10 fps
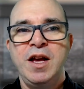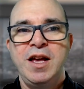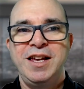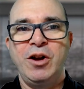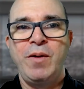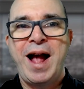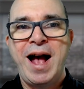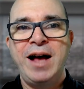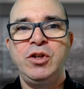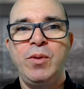you know, how
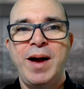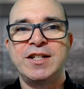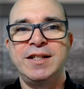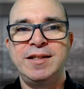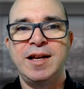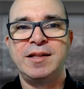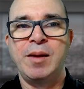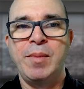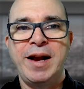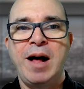do you actually set
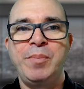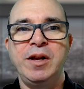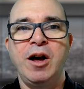someone up in a